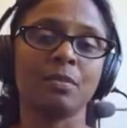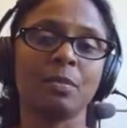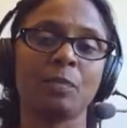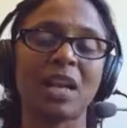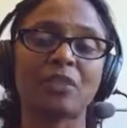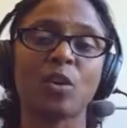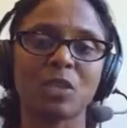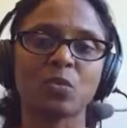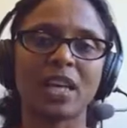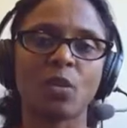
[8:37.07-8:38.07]
uh, platform
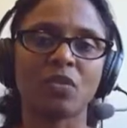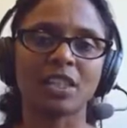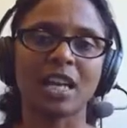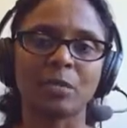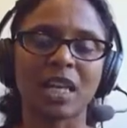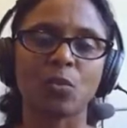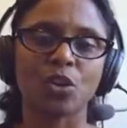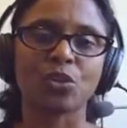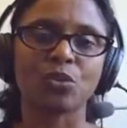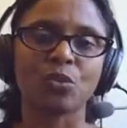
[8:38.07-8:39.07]
as well over time and i'll
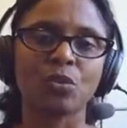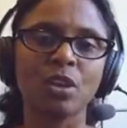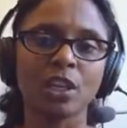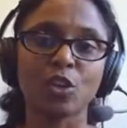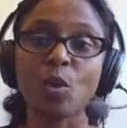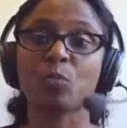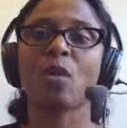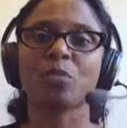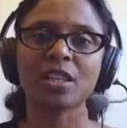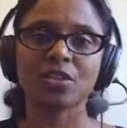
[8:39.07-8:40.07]
walk you through you know what
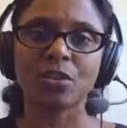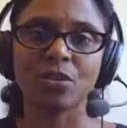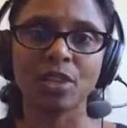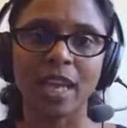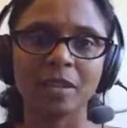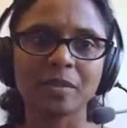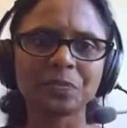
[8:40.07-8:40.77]
prompted us to go do that